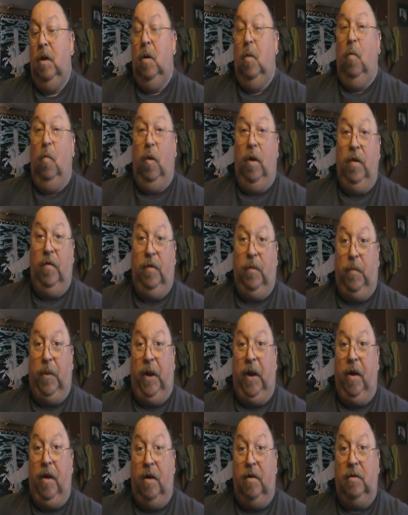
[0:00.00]
one of the
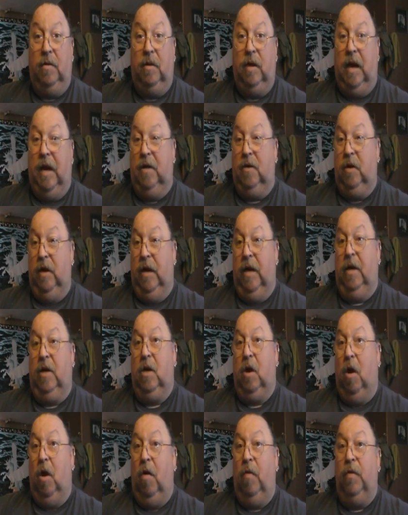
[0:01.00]
parents actually had
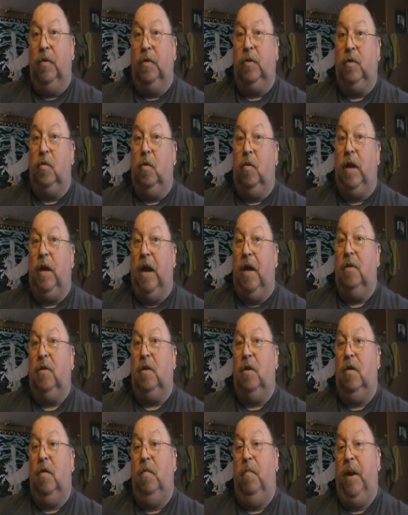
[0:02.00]
called the school
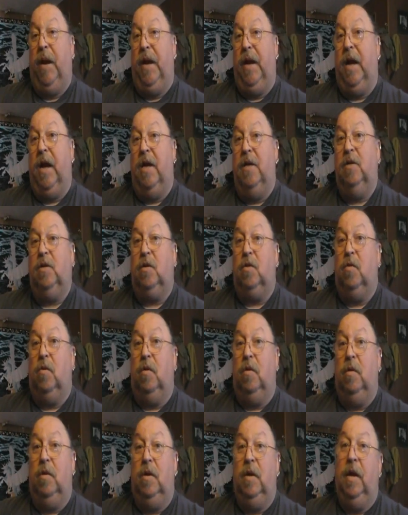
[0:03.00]
counselor of Beatty High
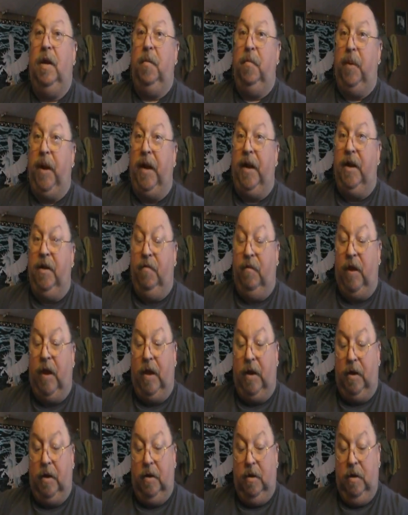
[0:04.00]
School in Beatty,
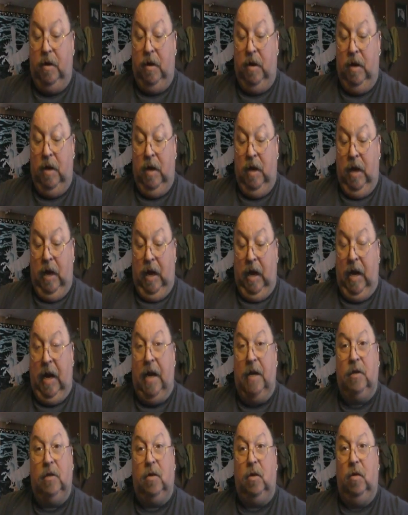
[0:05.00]
Nevada, and
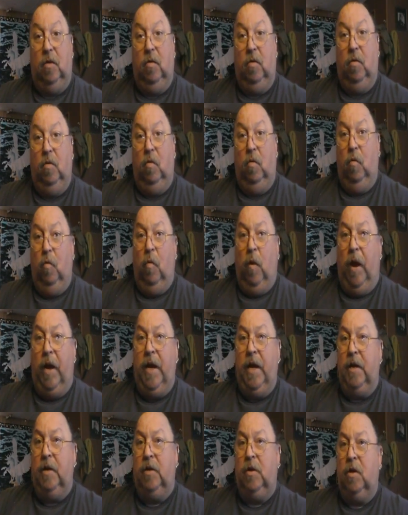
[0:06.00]
asked her, why
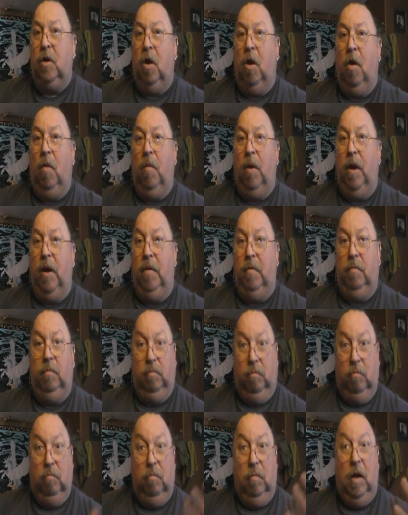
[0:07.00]
didn't you call my
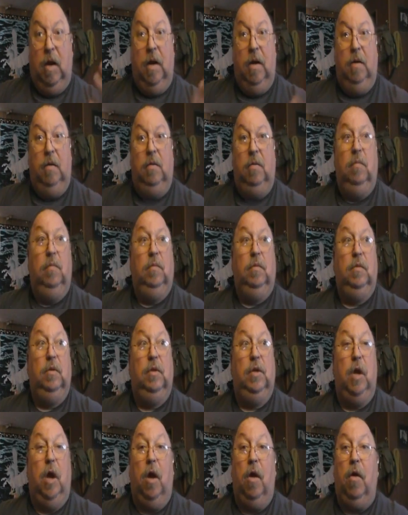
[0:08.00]

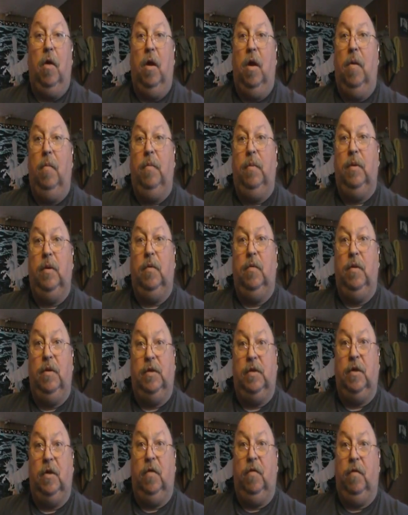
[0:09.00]
daughter up to
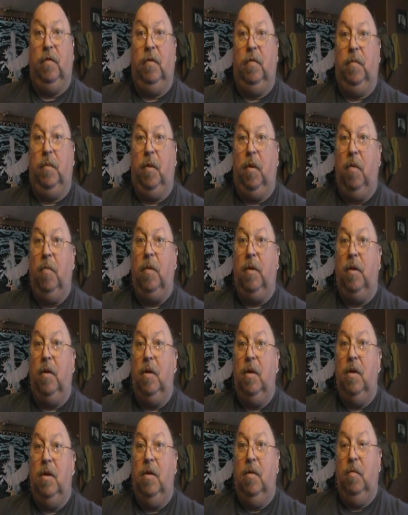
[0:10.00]
receive her diploma?
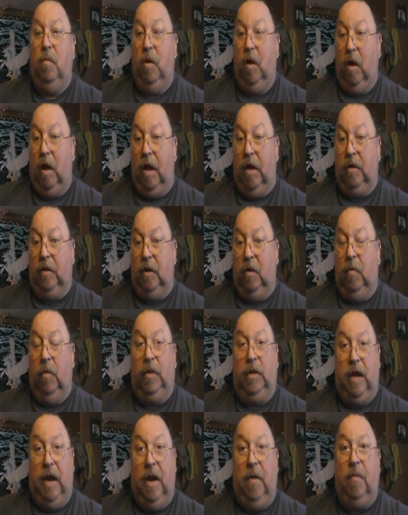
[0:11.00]
We're all out there
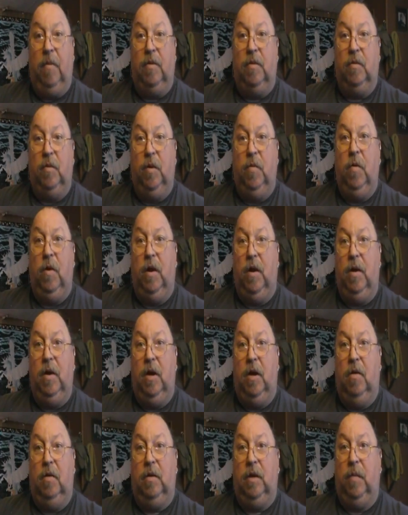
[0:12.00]
with cameras. We want
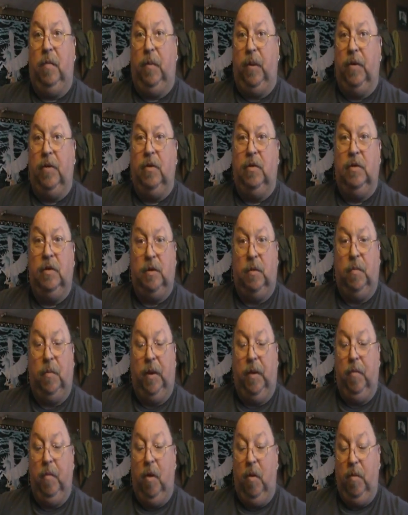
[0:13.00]
to, take pictures. It's a
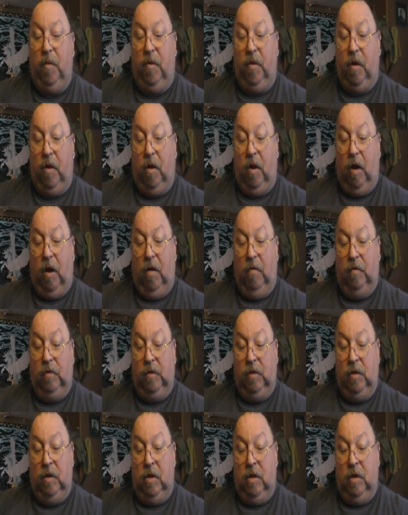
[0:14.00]
big moment in our lives.